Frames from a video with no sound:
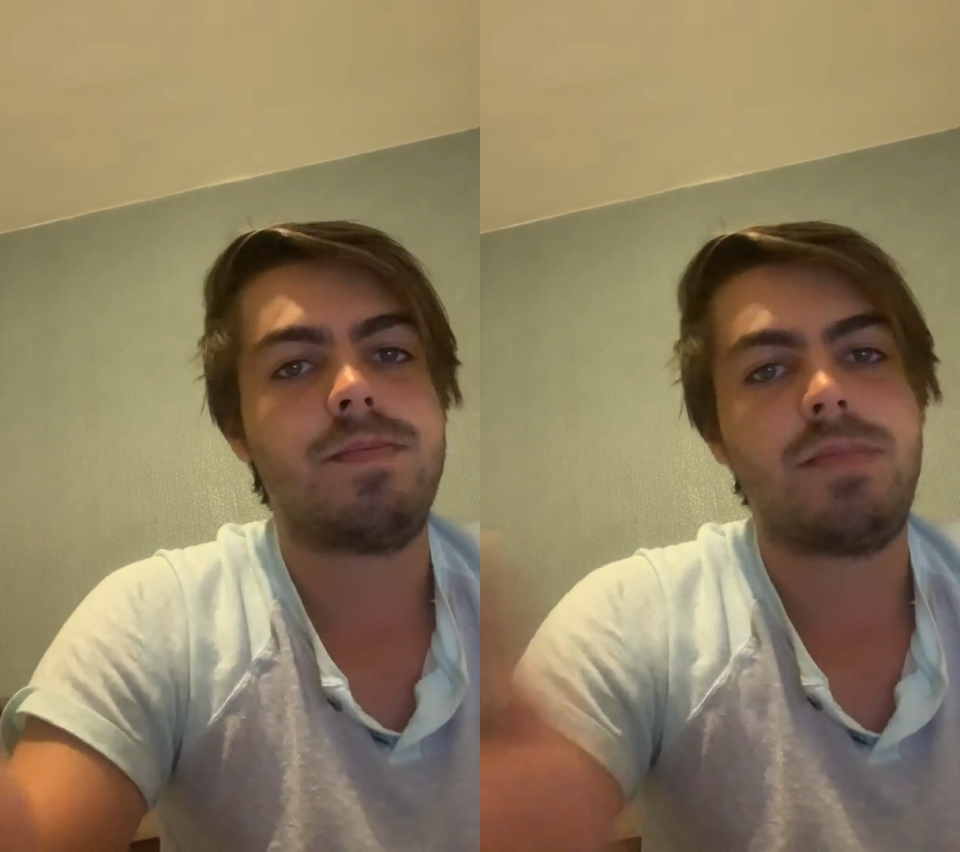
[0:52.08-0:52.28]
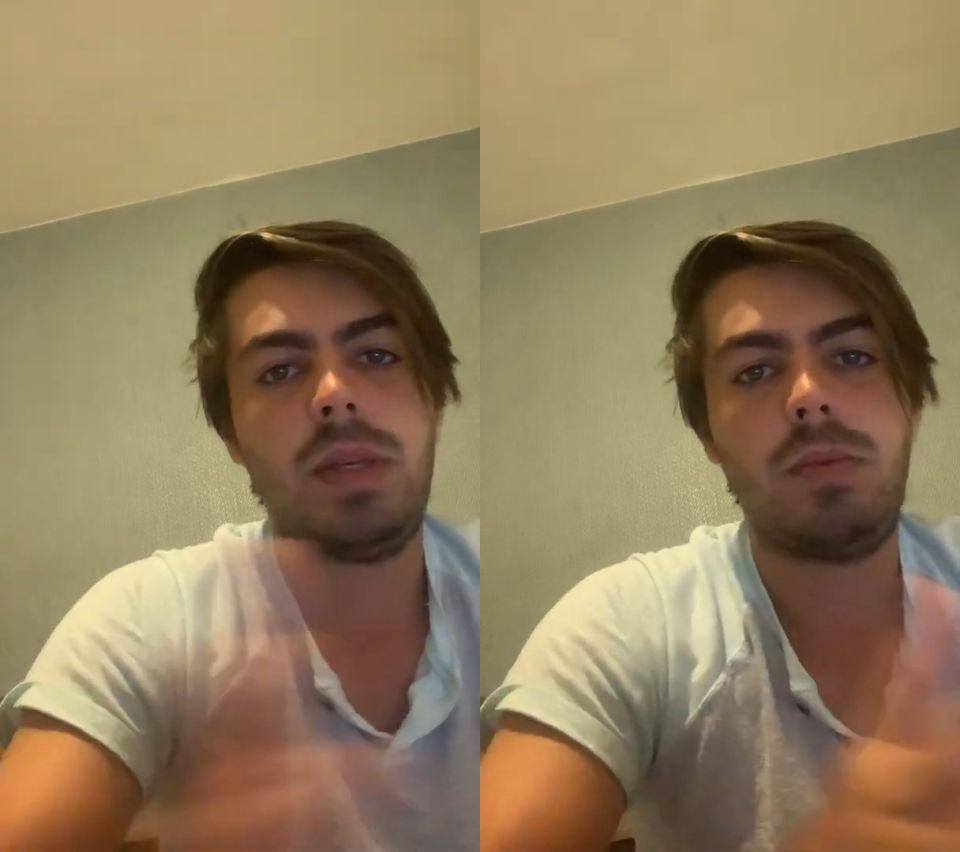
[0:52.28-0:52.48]

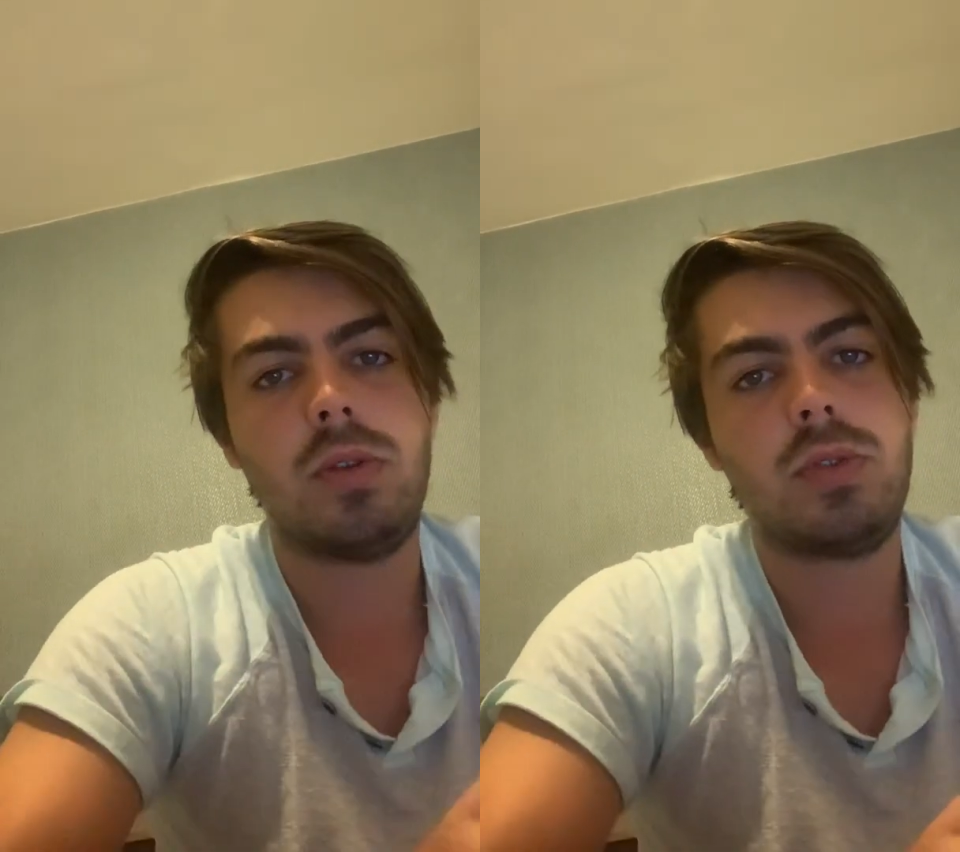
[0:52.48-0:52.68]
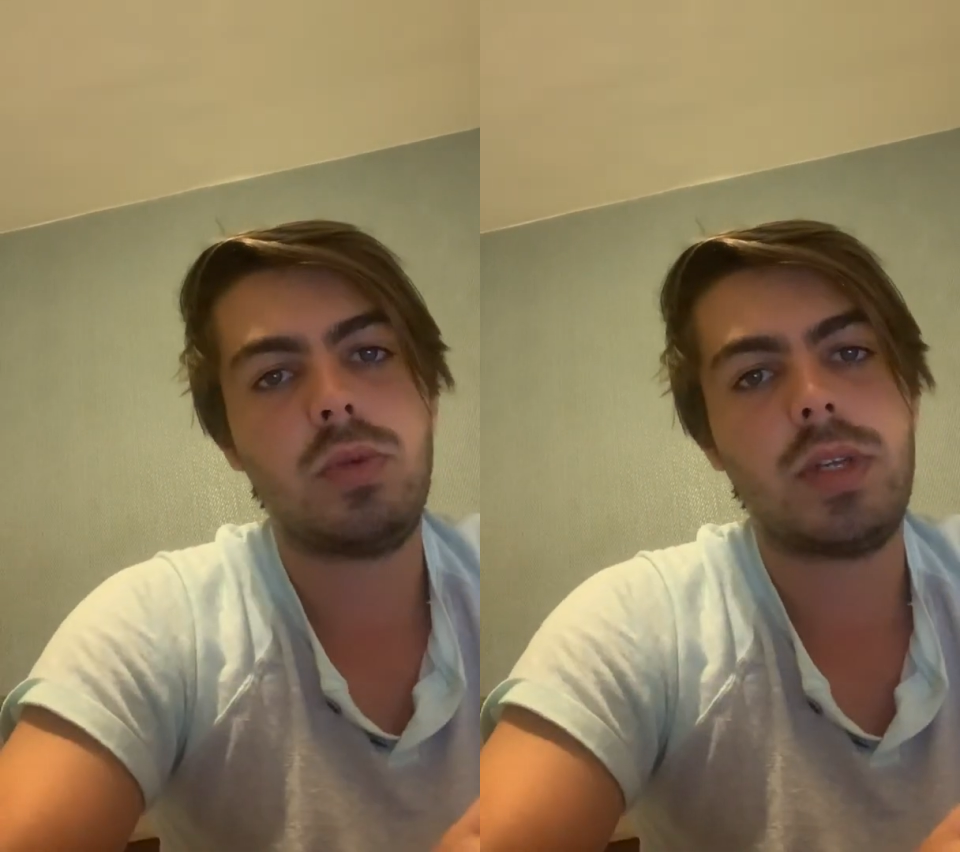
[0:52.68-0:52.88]
people
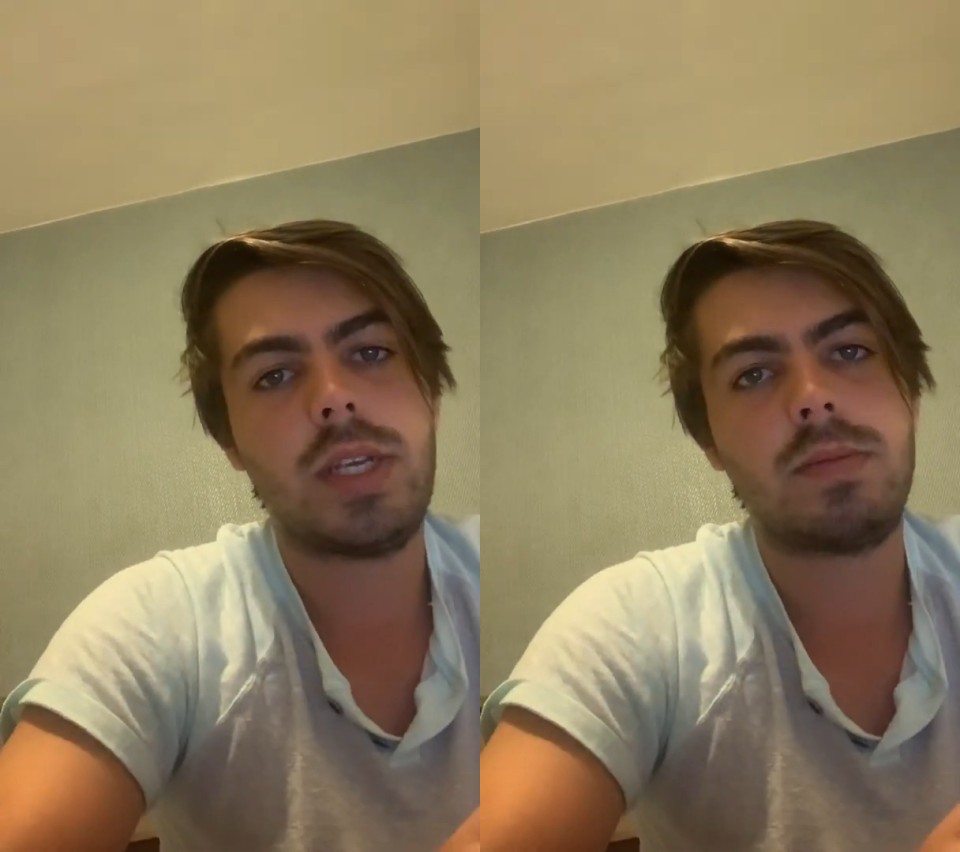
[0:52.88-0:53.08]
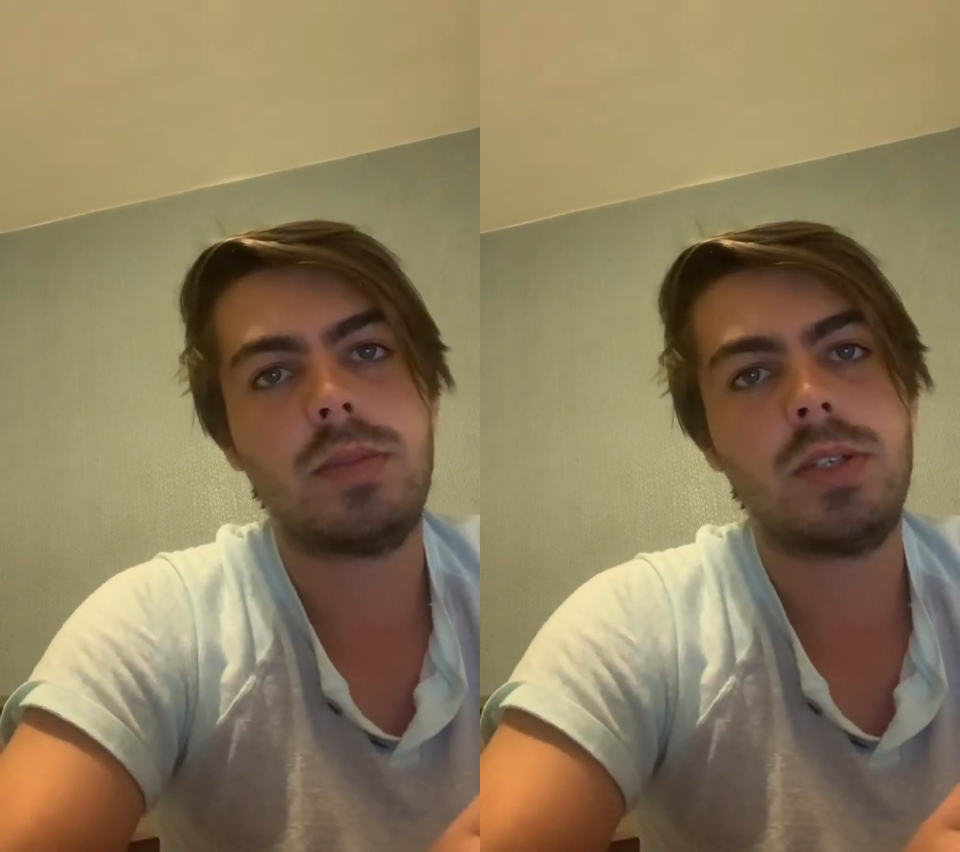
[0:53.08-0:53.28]
don't do it
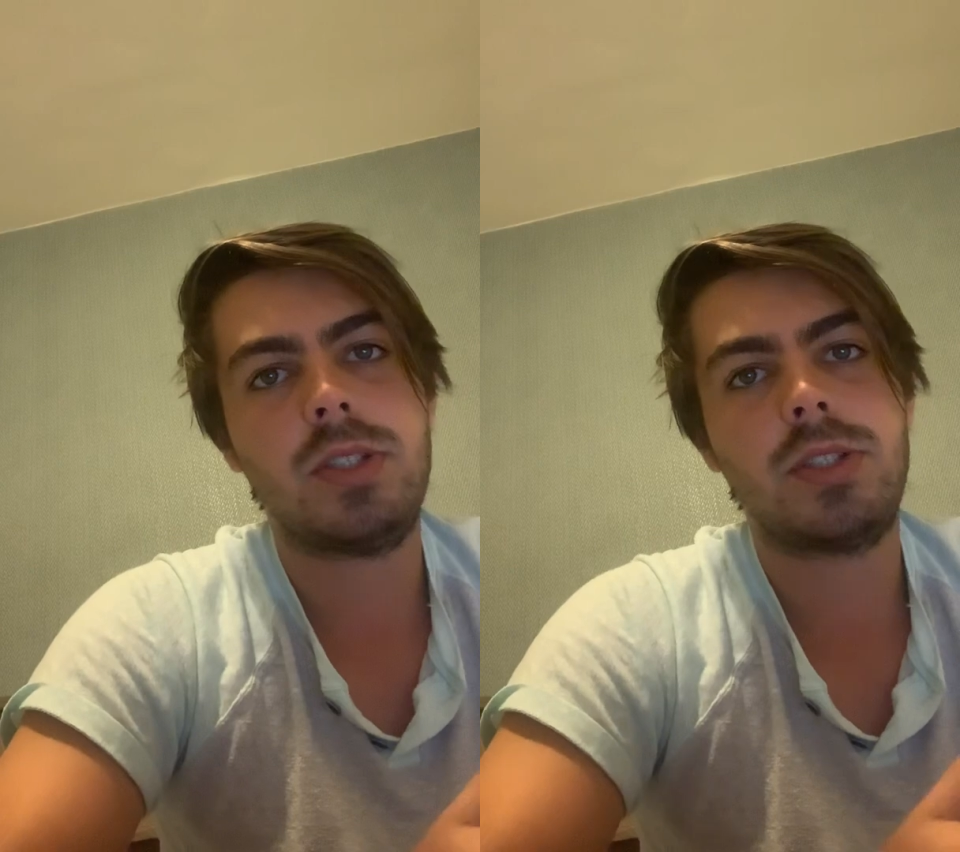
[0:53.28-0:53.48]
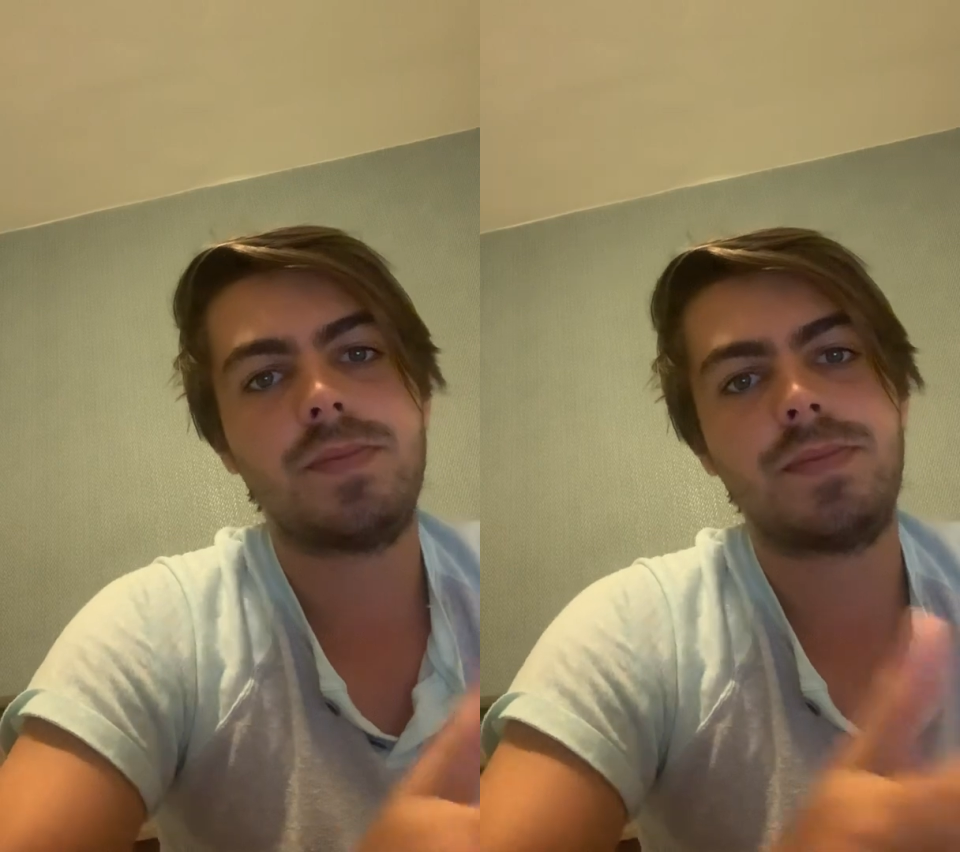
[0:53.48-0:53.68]
as
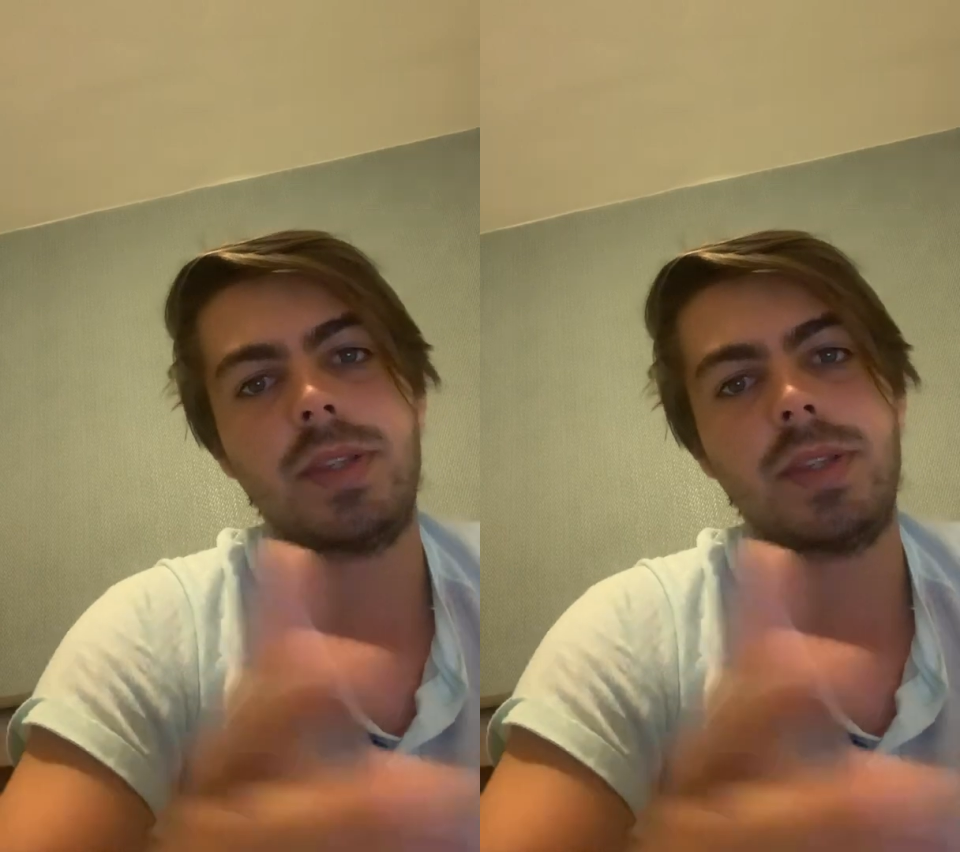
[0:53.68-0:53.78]
much